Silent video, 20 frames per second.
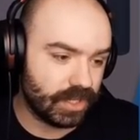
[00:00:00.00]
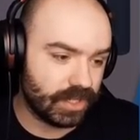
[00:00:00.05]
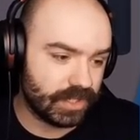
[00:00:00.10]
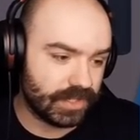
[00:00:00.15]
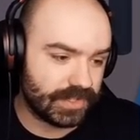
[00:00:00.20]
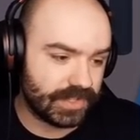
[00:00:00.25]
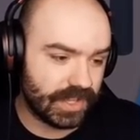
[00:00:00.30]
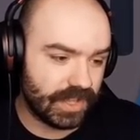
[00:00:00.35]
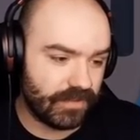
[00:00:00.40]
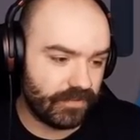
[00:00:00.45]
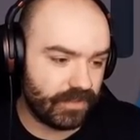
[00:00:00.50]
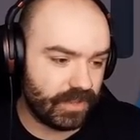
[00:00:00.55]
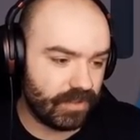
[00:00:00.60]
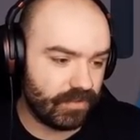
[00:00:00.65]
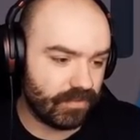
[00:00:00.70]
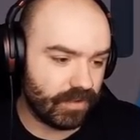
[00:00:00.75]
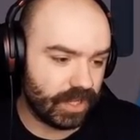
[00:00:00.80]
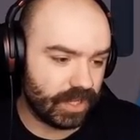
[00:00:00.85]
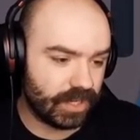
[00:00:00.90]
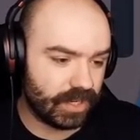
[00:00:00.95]
Safety
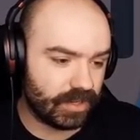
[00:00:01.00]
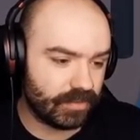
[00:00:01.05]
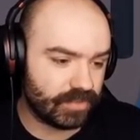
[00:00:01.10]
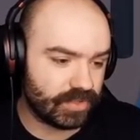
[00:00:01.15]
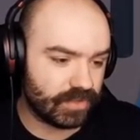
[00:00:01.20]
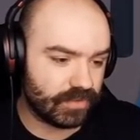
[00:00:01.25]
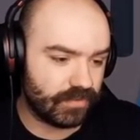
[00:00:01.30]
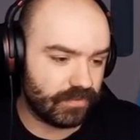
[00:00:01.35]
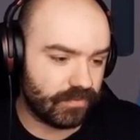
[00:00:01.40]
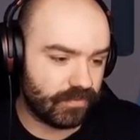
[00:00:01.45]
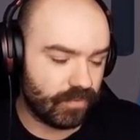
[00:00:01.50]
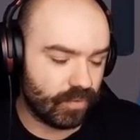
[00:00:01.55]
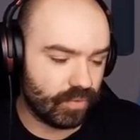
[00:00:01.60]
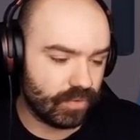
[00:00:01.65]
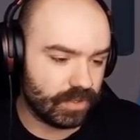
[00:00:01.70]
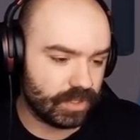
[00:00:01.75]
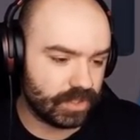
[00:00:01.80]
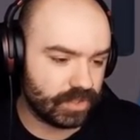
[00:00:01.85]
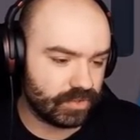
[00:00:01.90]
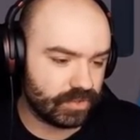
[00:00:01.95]
rated up to
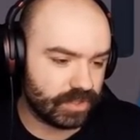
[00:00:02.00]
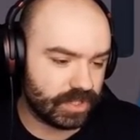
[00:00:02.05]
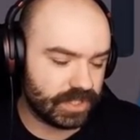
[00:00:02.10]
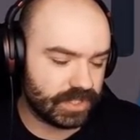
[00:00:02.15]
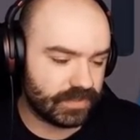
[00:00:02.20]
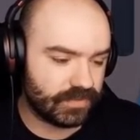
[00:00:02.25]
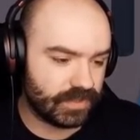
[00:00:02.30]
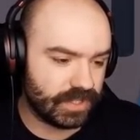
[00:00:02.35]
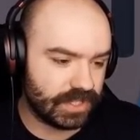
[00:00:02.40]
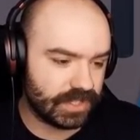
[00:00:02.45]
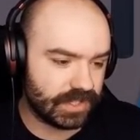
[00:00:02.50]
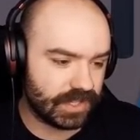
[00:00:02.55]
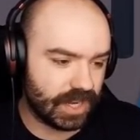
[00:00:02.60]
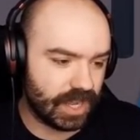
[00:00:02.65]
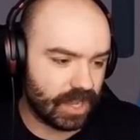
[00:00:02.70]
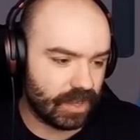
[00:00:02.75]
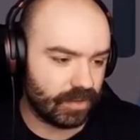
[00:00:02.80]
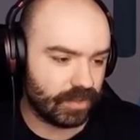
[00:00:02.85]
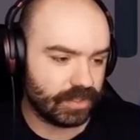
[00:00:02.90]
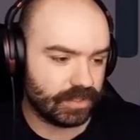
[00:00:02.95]
400 SVs an
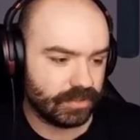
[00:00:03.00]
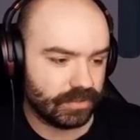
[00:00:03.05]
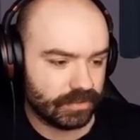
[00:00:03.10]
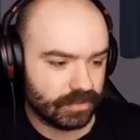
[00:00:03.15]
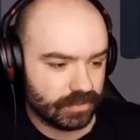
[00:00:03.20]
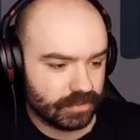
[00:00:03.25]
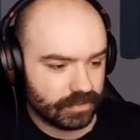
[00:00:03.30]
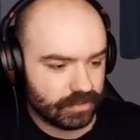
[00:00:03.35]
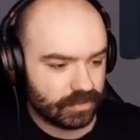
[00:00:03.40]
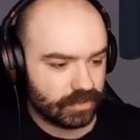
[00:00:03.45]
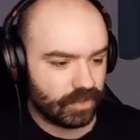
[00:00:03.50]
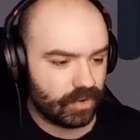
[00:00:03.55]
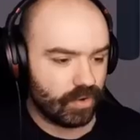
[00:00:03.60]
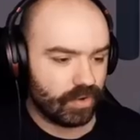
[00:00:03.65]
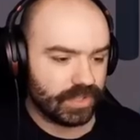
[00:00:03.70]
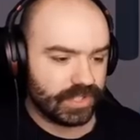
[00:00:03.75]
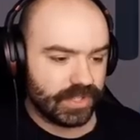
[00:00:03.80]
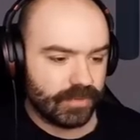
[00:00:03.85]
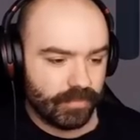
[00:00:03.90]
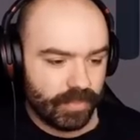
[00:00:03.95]
hour
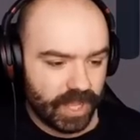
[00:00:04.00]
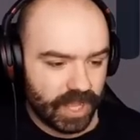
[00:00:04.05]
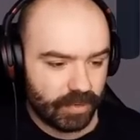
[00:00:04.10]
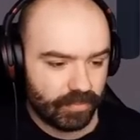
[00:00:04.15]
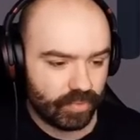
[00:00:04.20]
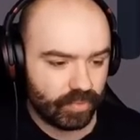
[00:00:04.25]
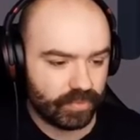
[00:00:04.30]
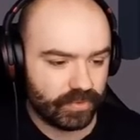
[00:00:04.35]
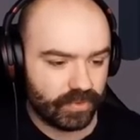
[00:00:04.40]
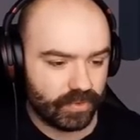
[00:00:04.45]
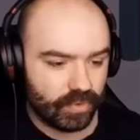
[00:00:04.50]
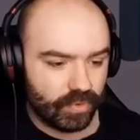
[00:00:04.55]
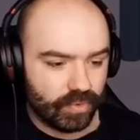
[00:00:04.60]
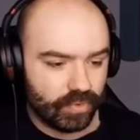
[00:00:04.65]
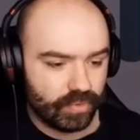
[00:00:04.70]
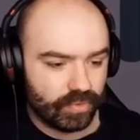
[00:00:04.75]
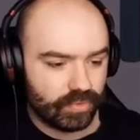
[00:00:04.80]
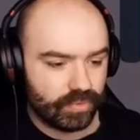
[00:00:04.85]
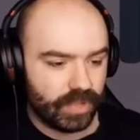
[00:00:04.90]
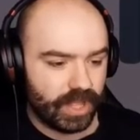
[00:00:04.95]
cross compatible with
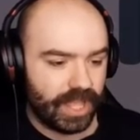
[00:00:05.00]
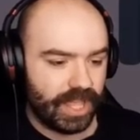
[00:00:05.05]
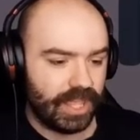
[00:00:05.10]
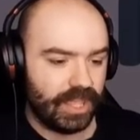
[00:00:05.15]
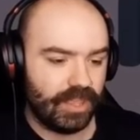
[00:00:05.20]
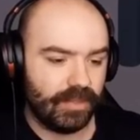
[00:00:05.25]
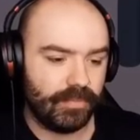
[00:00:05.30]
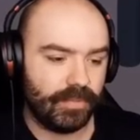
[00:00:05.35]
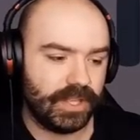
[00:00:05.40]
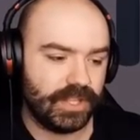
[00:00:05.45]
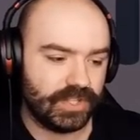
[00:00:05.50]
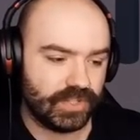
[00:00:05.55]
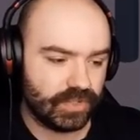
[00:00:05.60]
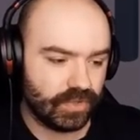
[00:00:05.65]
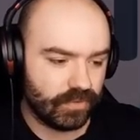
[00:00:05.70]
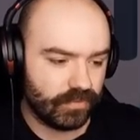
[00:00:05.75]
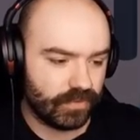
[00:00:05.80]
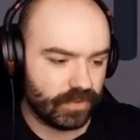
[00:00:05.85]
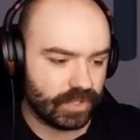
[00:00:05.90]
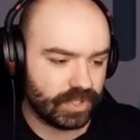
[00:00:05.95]
all AEP
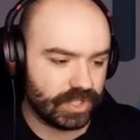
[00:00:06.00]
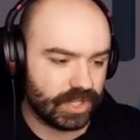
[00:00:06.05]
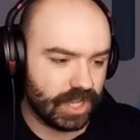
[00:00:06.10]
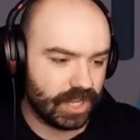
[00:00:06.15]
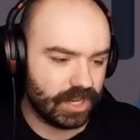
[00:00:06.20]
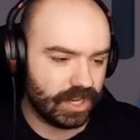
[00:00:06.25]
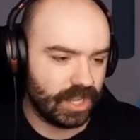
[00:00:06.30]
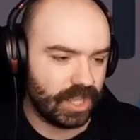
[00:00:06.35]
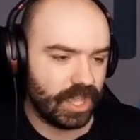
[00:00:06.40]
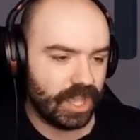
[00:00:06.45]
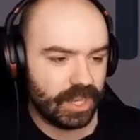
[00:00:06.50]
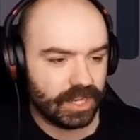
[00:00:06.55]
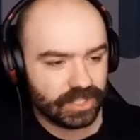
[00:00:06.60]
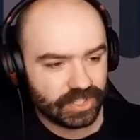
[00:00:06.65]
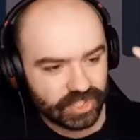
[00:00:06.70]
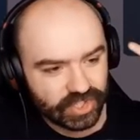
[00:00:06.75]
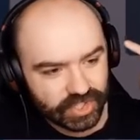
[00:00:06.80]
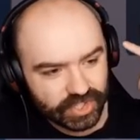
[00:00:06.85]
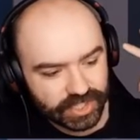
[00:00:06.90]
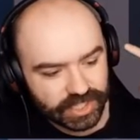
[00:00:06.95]
suit functionality, and
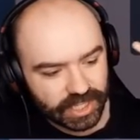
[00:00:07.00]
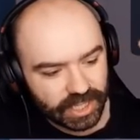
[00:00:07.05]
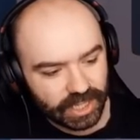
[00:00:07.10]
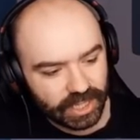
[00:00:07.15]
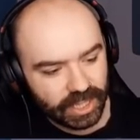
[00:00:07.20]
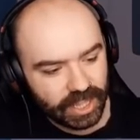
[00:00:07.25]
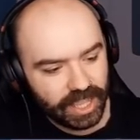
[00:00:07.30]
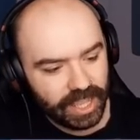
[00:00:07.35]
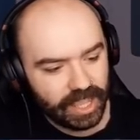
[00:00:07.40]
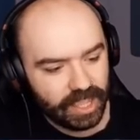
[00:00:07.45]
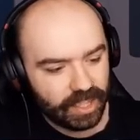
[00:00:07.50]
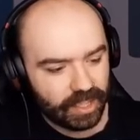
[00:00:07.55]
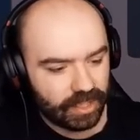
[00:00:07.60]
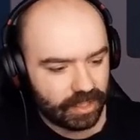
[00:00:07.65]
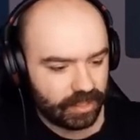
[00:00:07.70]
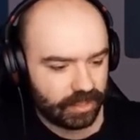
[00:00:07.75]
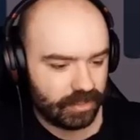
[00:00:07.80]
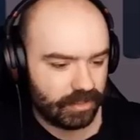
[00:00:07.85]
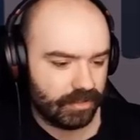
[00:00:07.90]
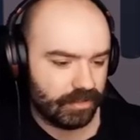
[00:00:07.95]
it's
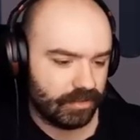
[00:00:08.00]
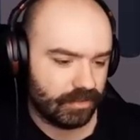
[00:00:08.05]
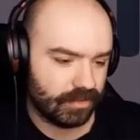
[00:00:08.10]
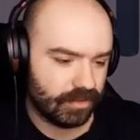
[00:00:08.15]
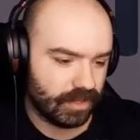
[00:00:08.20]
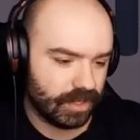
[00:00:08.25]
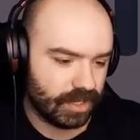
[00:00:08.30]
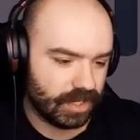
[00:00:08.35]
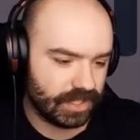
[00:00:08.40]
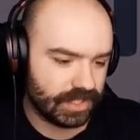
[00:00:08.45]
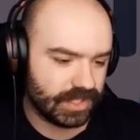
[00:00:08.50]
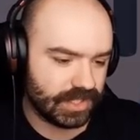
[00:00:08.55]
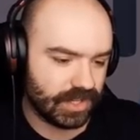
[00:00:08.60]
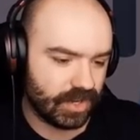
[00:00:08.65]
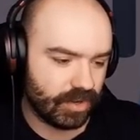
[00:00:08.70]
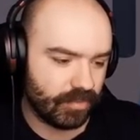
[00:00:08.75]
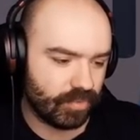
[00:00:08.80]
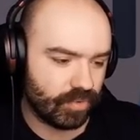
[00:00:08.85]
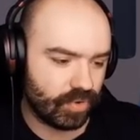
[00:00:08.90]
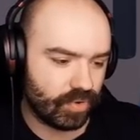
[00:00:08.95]
sleek. A
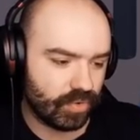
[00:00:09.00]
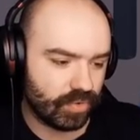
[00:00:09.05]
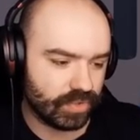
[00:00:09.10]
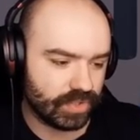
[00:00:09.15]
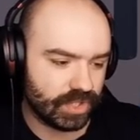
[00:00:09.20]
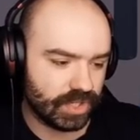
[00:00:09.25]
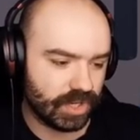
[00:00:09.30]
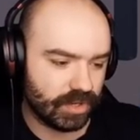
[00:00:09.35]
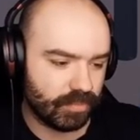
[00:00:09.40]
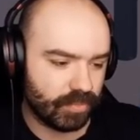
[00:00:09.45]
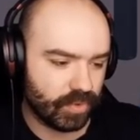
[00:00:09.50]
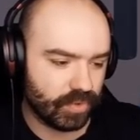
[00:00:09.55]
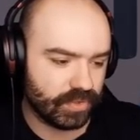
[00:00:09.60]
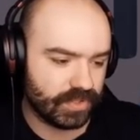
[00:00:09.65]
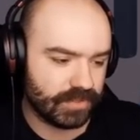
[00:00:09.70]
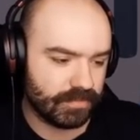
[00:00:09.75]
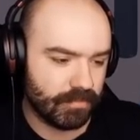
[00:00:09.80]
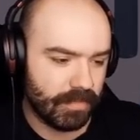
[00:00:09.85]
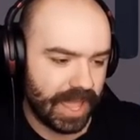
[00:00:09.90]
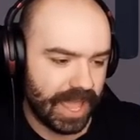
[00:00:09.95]
necessary precaution in a
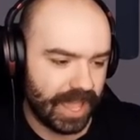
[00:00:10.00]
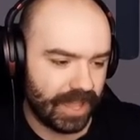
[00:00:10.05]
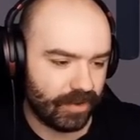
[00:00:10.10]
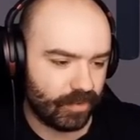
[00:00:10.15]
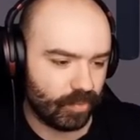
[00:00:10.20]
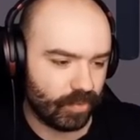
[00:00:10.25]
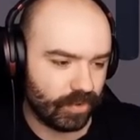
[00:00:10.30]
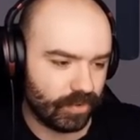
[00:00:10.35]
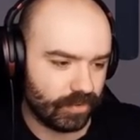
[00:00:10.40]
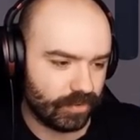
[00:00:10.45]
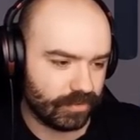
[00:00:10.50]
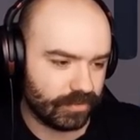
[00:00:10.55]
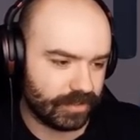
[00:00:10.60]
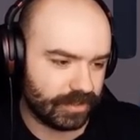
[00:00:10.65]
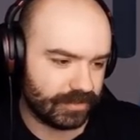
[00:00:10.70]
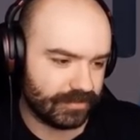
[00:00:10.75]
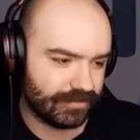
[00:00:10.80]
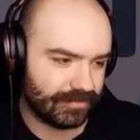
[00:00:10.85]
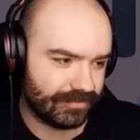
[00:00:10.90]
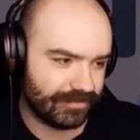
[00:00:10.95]
post mad world.
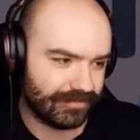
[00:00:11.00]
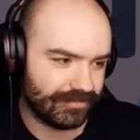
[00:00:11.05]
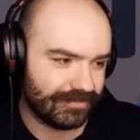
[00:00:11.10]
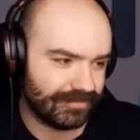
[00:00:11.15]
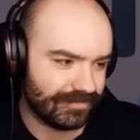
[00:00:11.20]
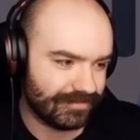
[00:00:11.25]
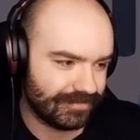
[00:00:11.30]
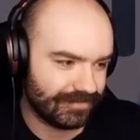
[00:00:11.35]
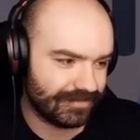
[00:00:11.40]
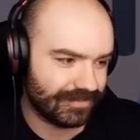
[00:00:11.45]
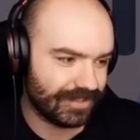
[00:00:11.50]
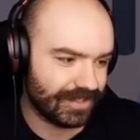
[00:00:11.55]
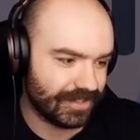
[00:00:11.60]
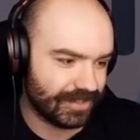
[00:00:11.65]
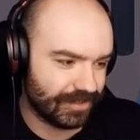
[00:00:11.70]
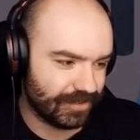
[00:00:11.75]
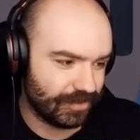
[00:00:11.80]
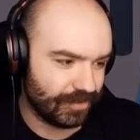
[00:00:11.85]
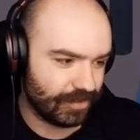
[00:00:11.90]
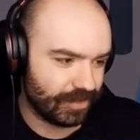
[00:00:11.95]

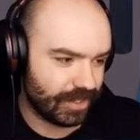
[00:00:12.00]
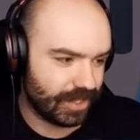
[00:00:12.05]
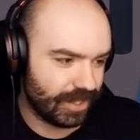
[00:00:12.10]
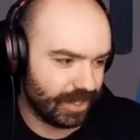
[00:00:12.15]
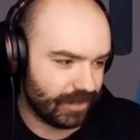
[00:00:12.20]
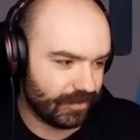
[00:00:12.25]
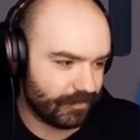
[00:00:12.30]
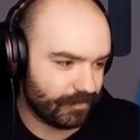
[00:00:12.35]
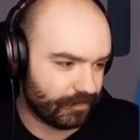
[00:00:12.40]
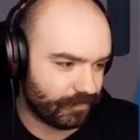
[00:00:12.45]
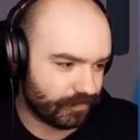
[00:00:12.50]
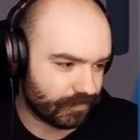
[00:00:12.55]
Okay.